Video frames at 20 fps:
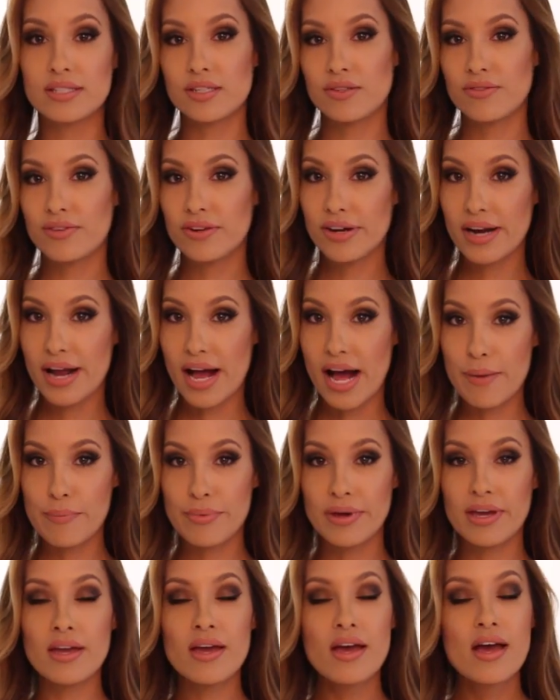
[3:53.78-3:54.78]
So if you're
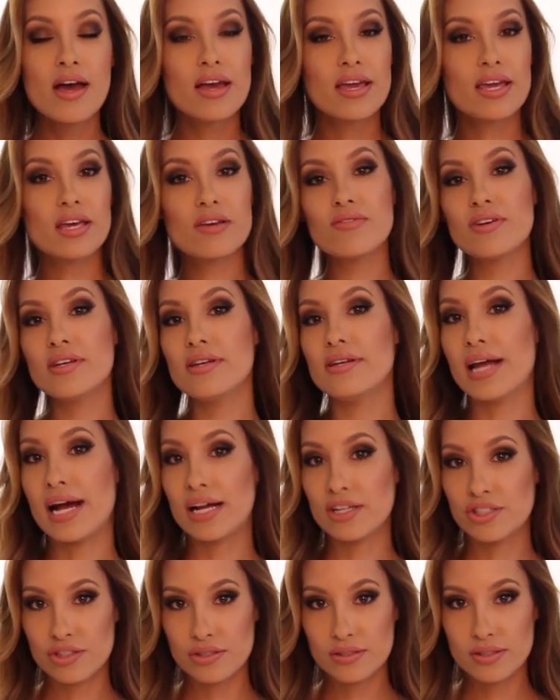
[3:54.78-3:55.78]
happy, give a
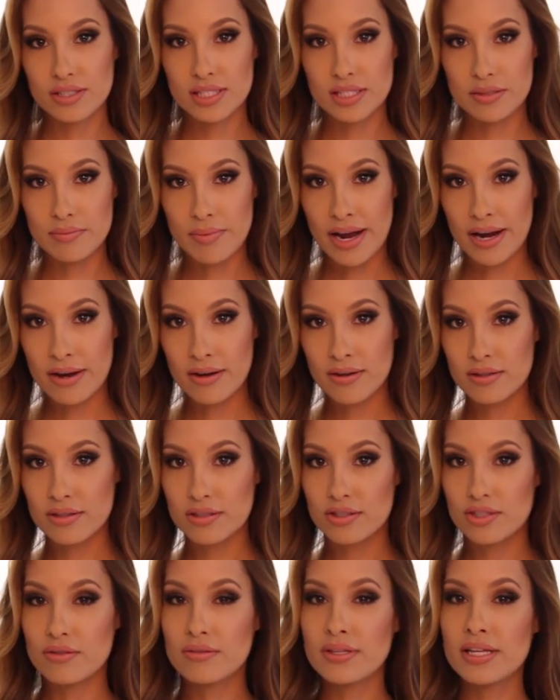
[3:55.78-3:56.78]
natural
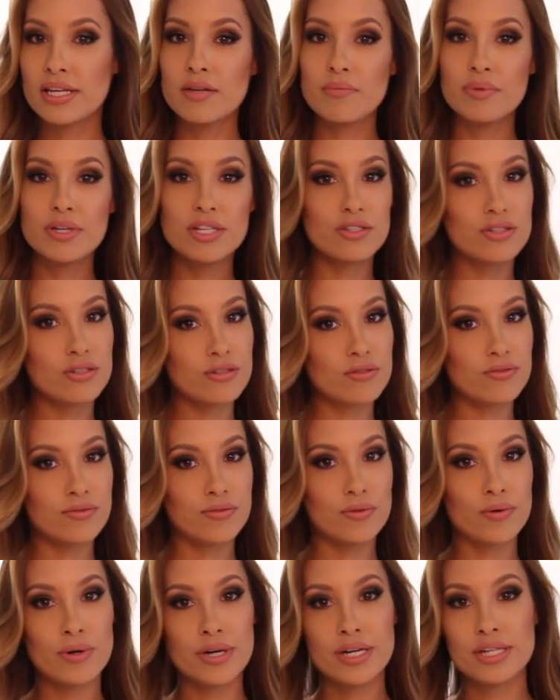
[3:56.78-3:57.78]
smile. Don't let it be too
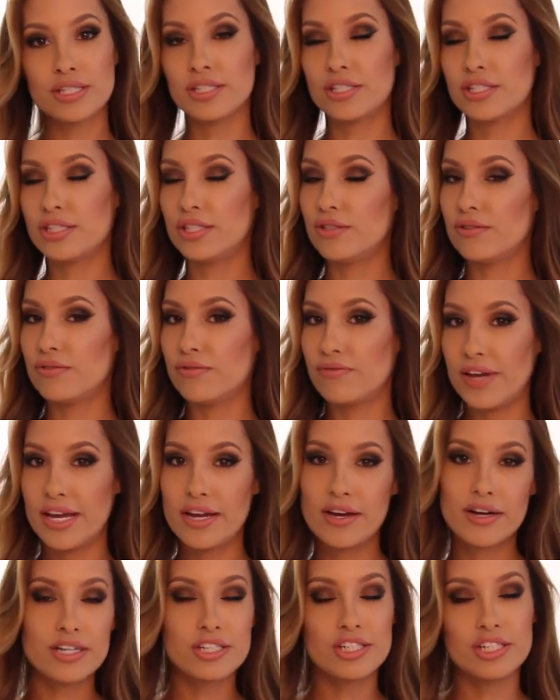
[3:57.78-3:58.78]
forced or too
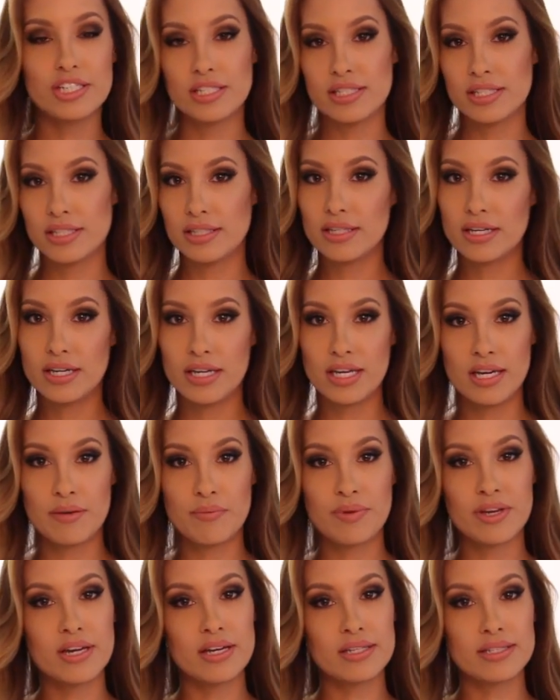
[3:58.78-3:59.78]
fake or cheesy
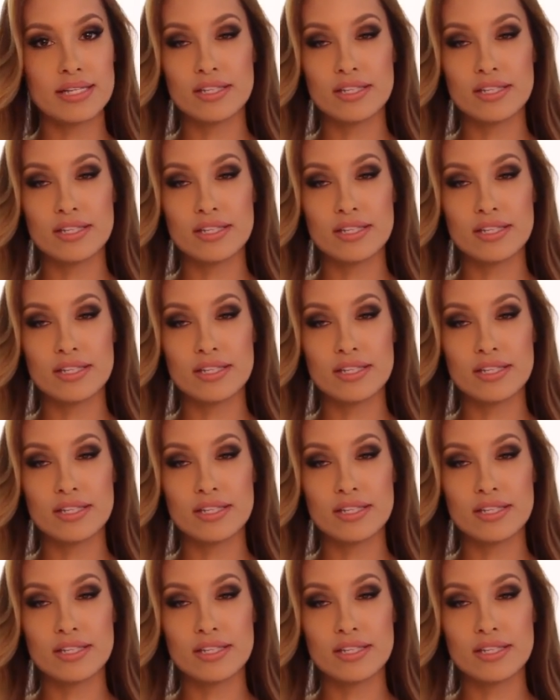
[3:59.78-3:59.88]
looking, because